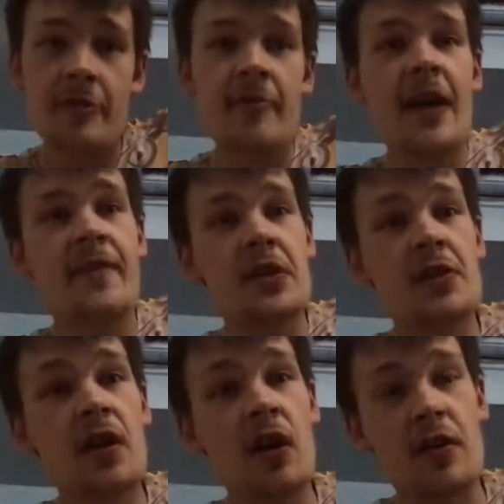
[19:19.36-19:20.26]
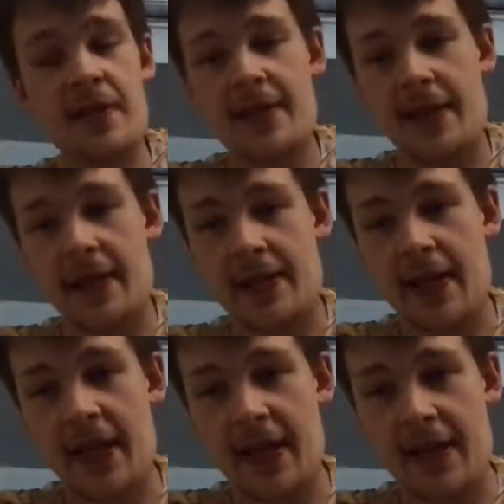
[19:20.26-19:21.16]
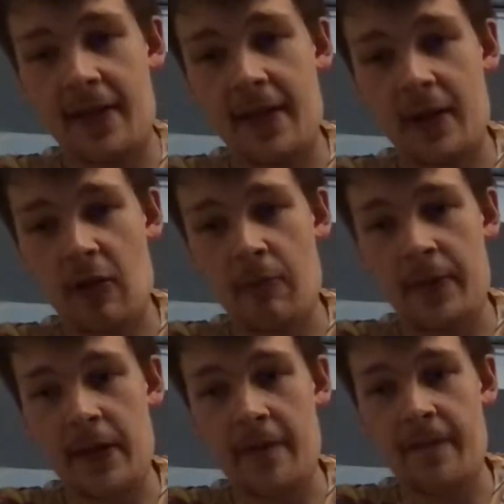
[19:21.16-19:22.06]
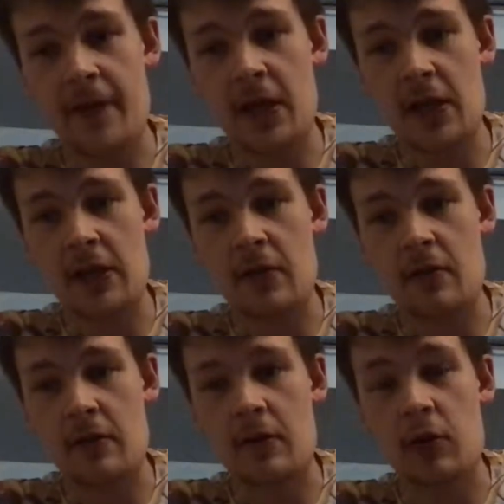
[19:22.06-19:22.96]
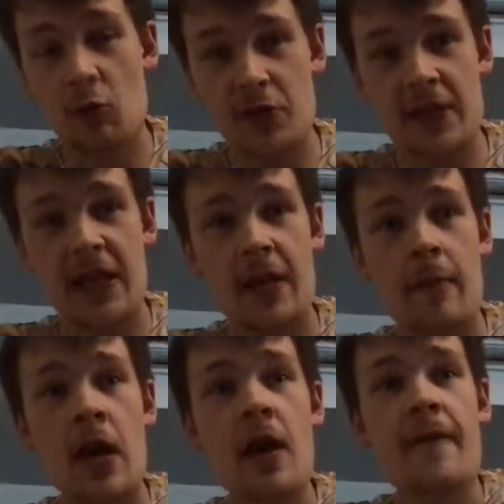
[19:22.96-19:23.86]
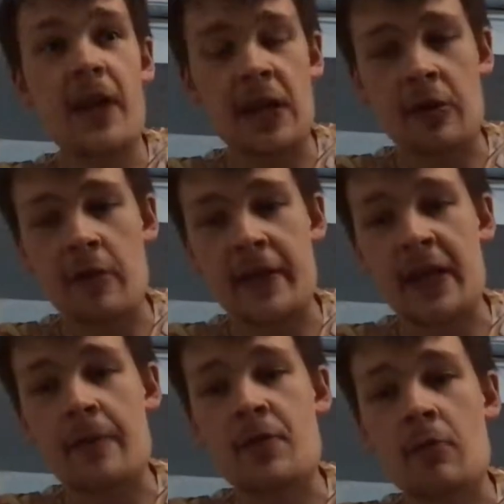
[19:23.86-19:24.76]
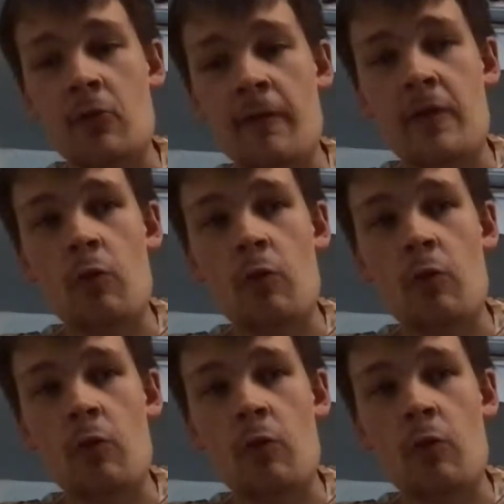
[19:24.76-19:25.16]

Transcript: injury-ravaged Hearts side, and I think it'll be a very close game, very nervy game.